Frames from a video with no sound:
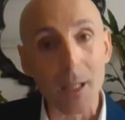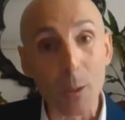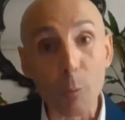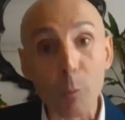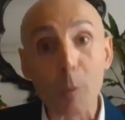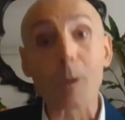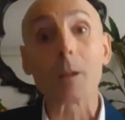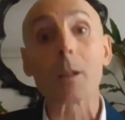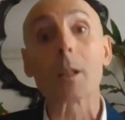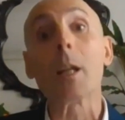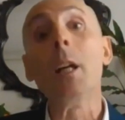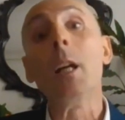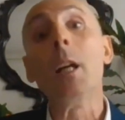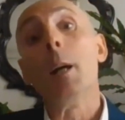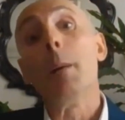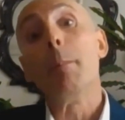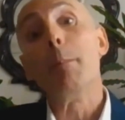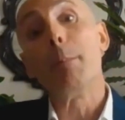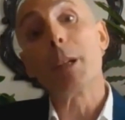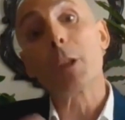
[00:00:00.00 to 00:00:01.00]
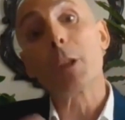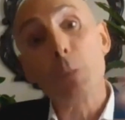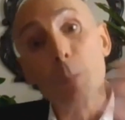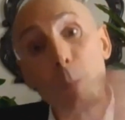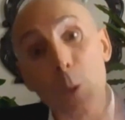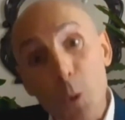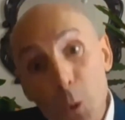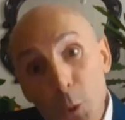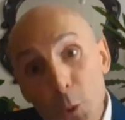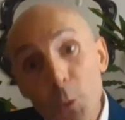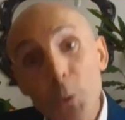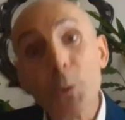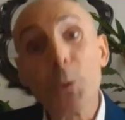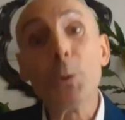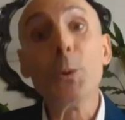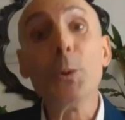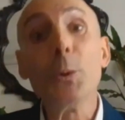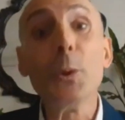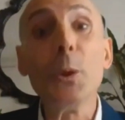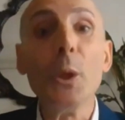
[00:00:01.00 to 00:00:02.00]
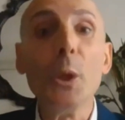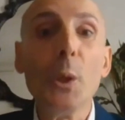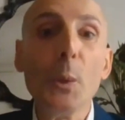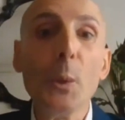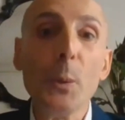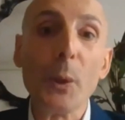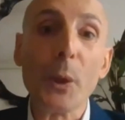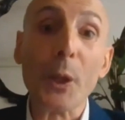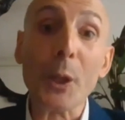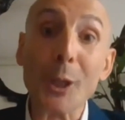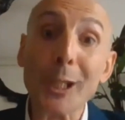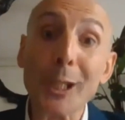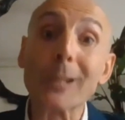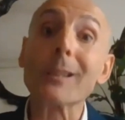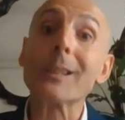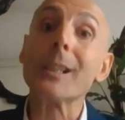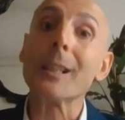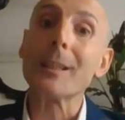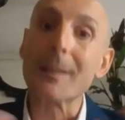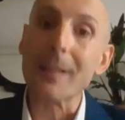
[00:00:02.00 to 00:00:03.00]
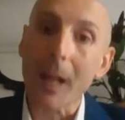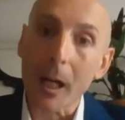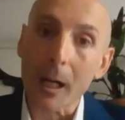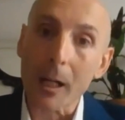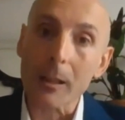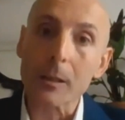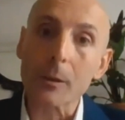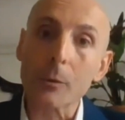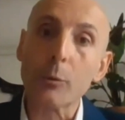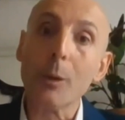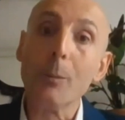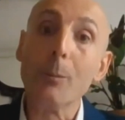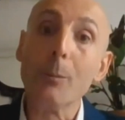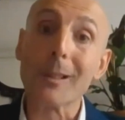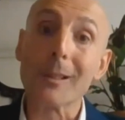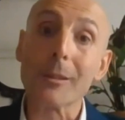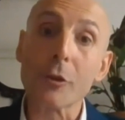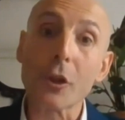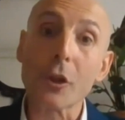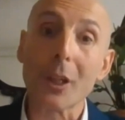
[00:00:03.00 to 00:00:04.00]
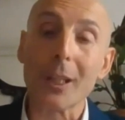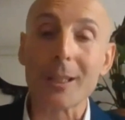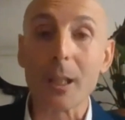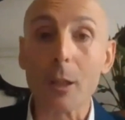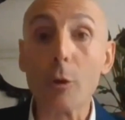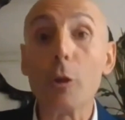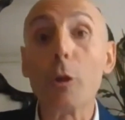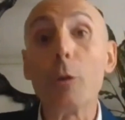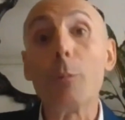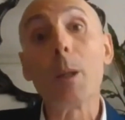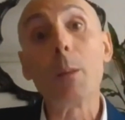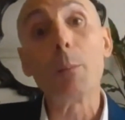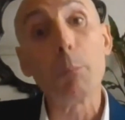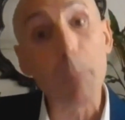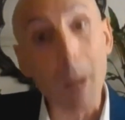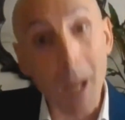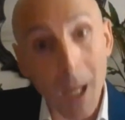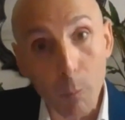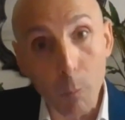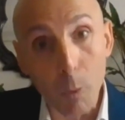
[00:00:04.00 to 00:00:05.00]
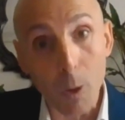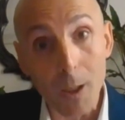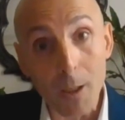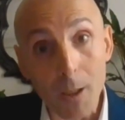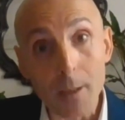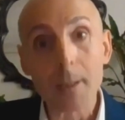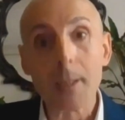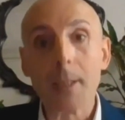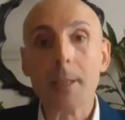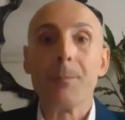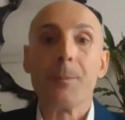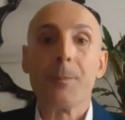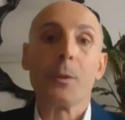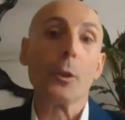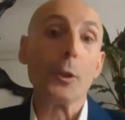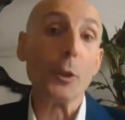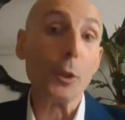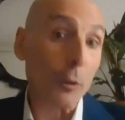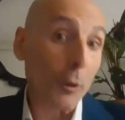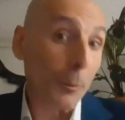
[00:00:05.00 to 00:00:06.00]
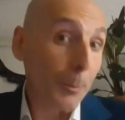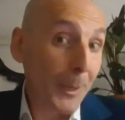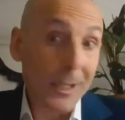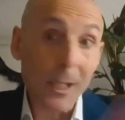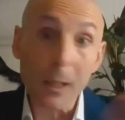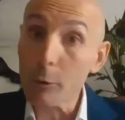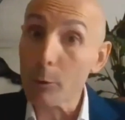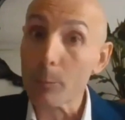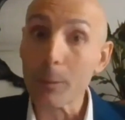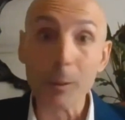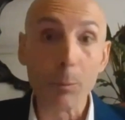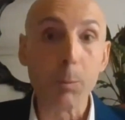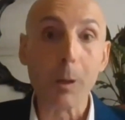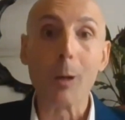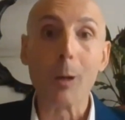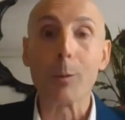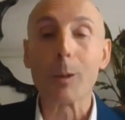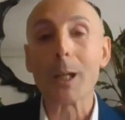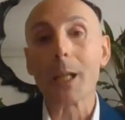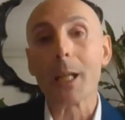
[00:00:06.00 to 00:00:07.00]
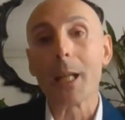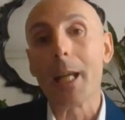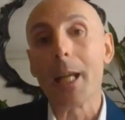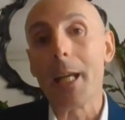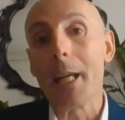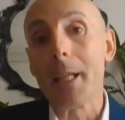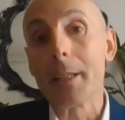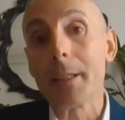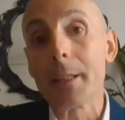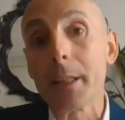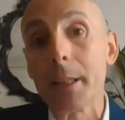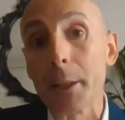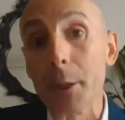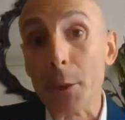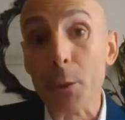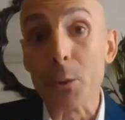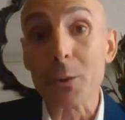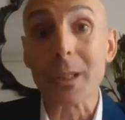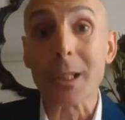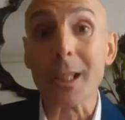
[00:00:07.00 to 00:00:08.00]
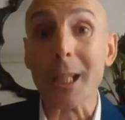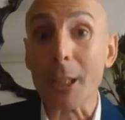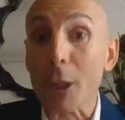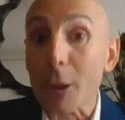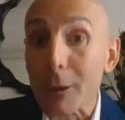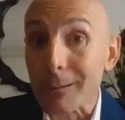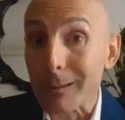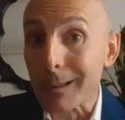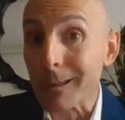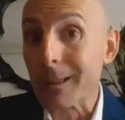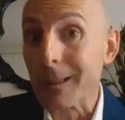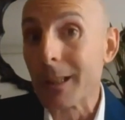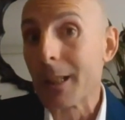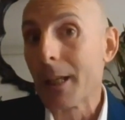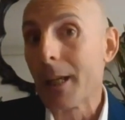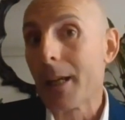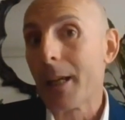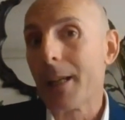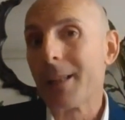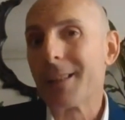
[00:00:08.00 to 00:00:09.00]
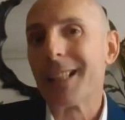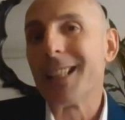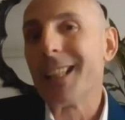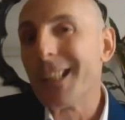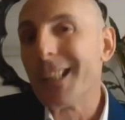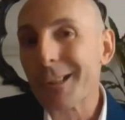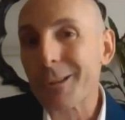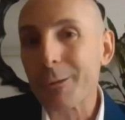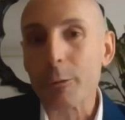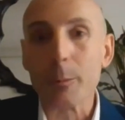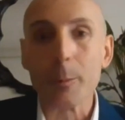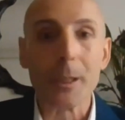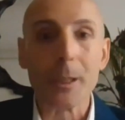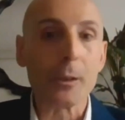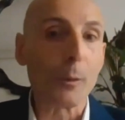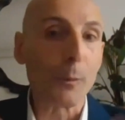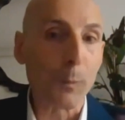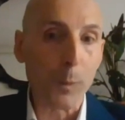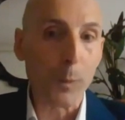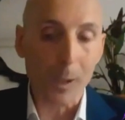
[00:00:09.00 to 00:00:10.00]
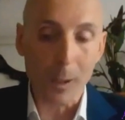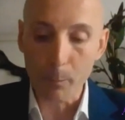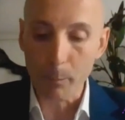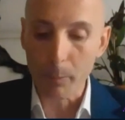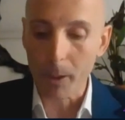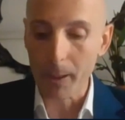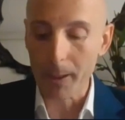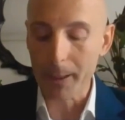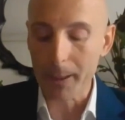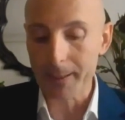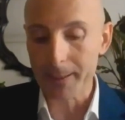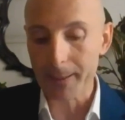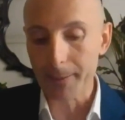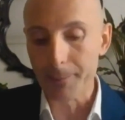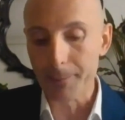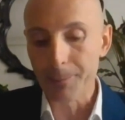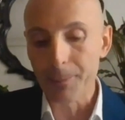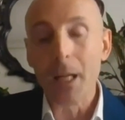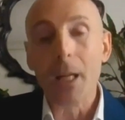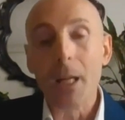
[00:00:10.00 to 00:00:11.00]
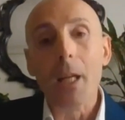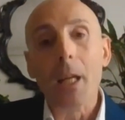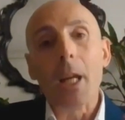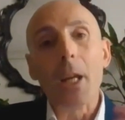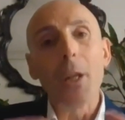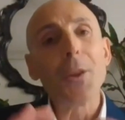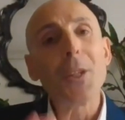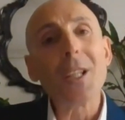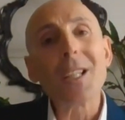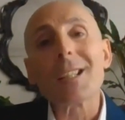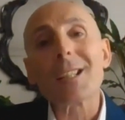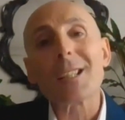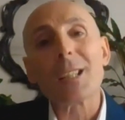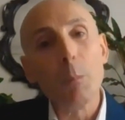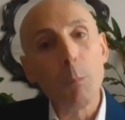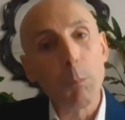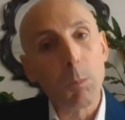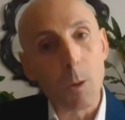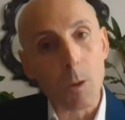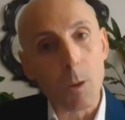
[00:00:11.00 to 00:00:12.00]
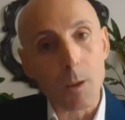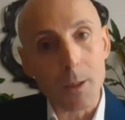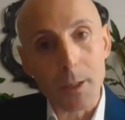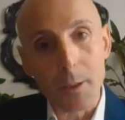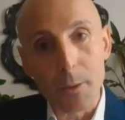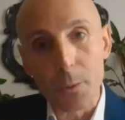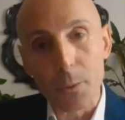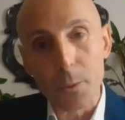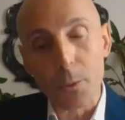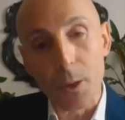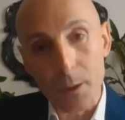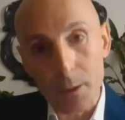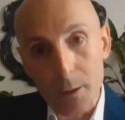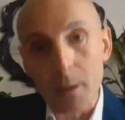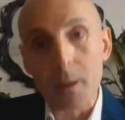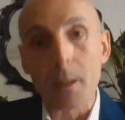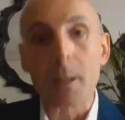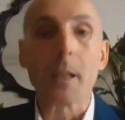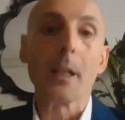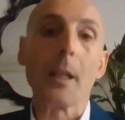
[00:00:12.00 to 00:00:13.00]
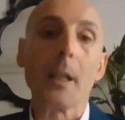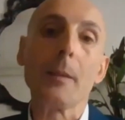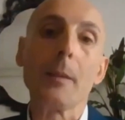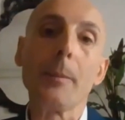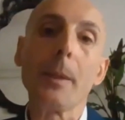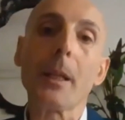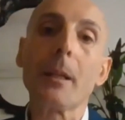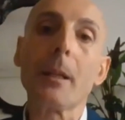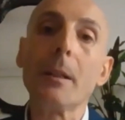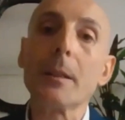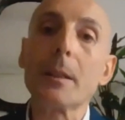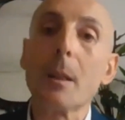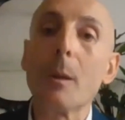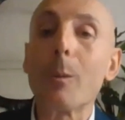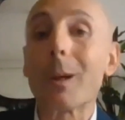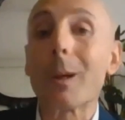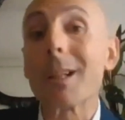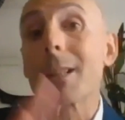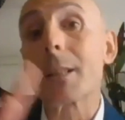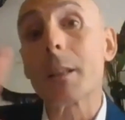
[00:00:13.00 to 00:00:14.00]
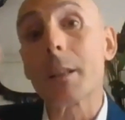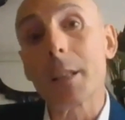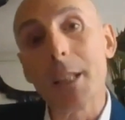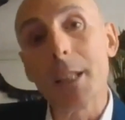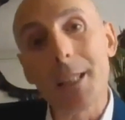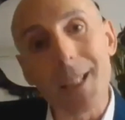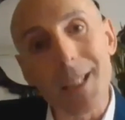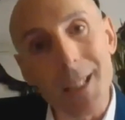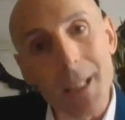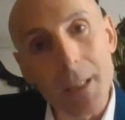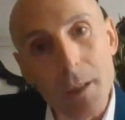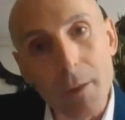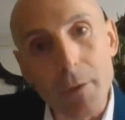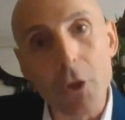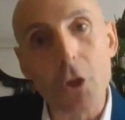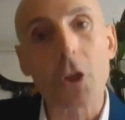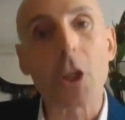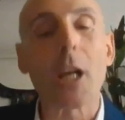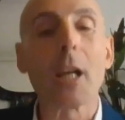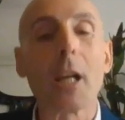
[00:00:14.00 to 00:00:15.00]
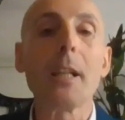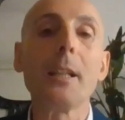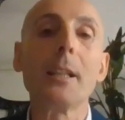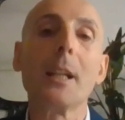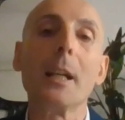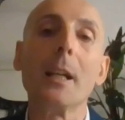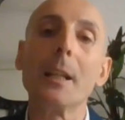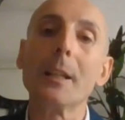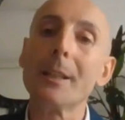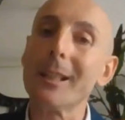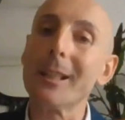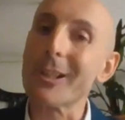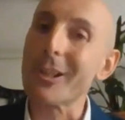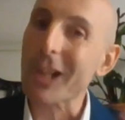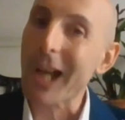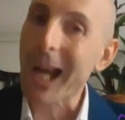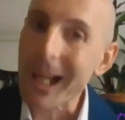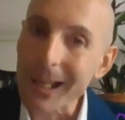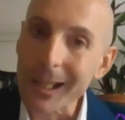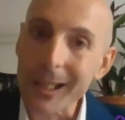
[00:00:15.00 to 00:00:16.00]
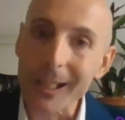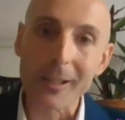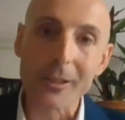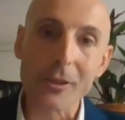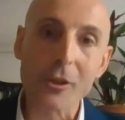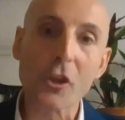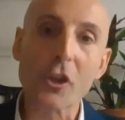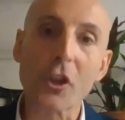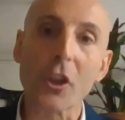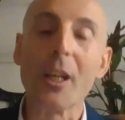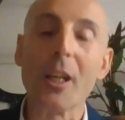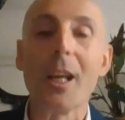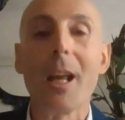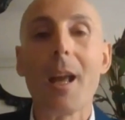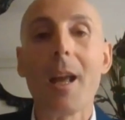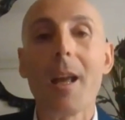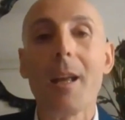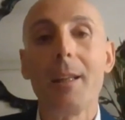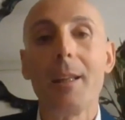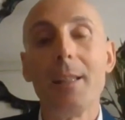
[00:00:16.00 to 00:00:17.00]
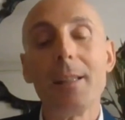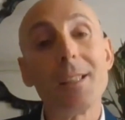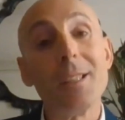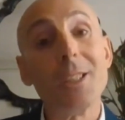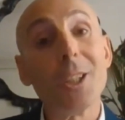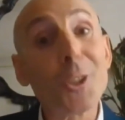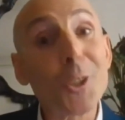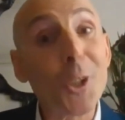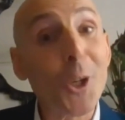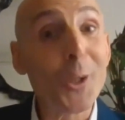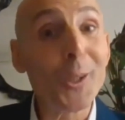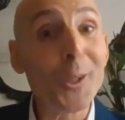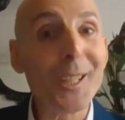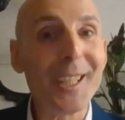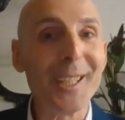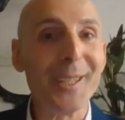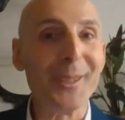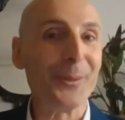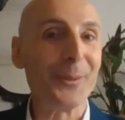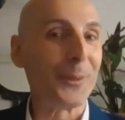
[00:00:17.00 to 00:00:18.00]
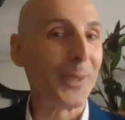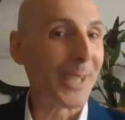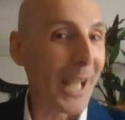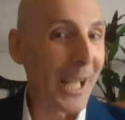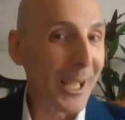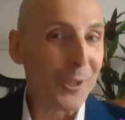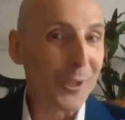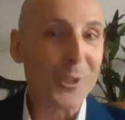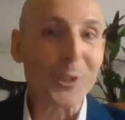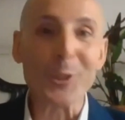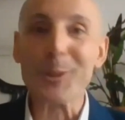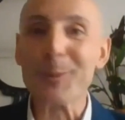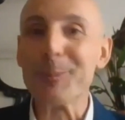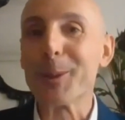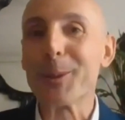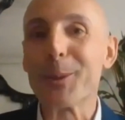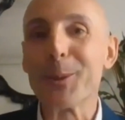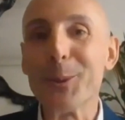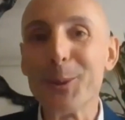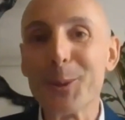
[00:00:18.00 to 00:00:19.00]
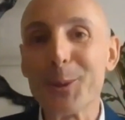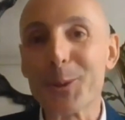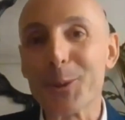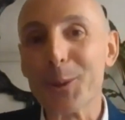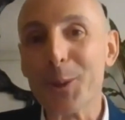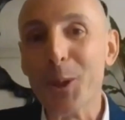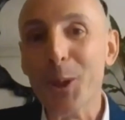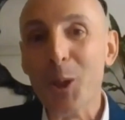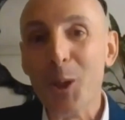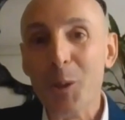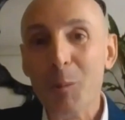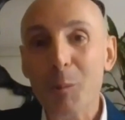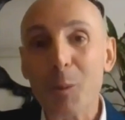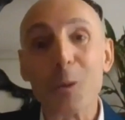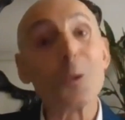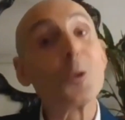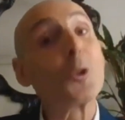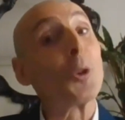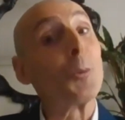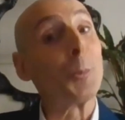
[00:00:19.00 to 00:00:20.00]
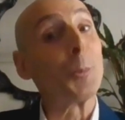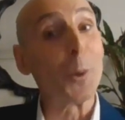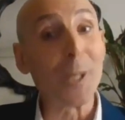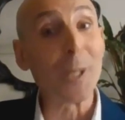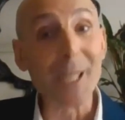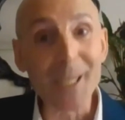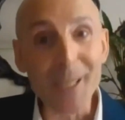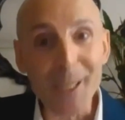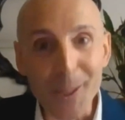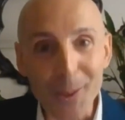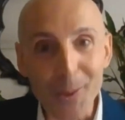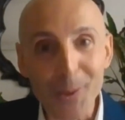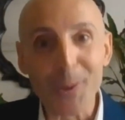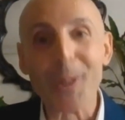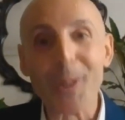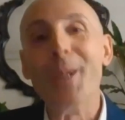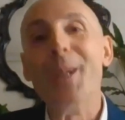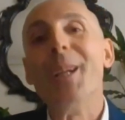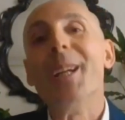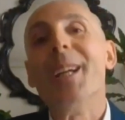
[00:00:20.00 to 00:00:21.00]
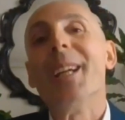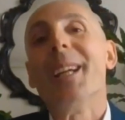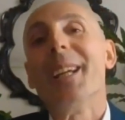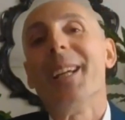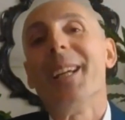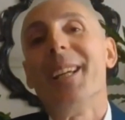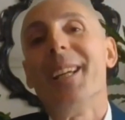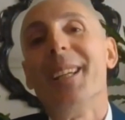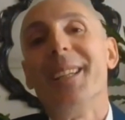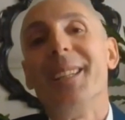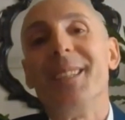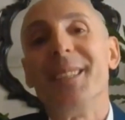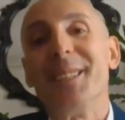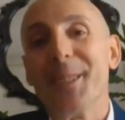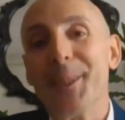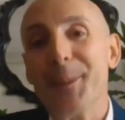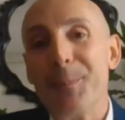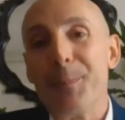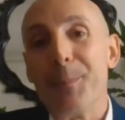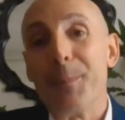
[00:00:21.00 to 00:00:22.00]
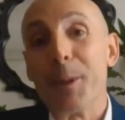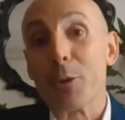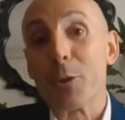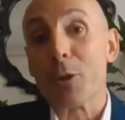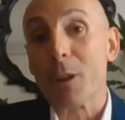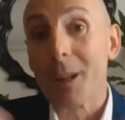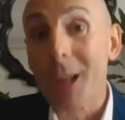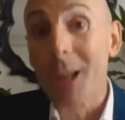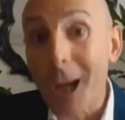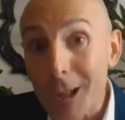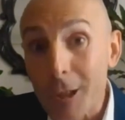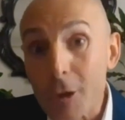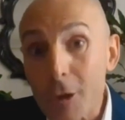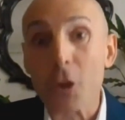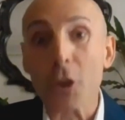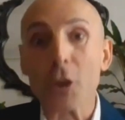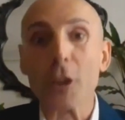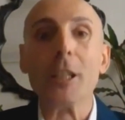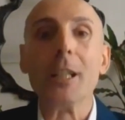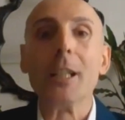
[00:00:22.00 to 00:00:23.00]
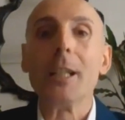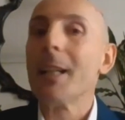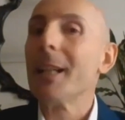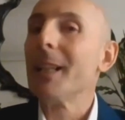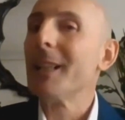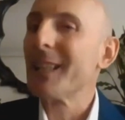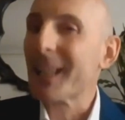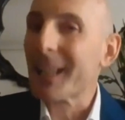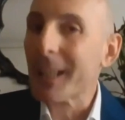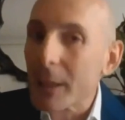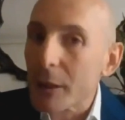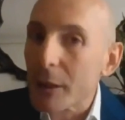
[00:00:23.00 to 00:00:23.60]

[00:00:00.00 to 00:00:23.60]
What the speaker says: in the world, much more to do with their desire to emerge as a global power. So Europe is a global power and use the euro as an instrument of foreign policy. And this is important to underline because whereas in the case of China, the challenge is not only financial, but also more geopolitical and much larger. In the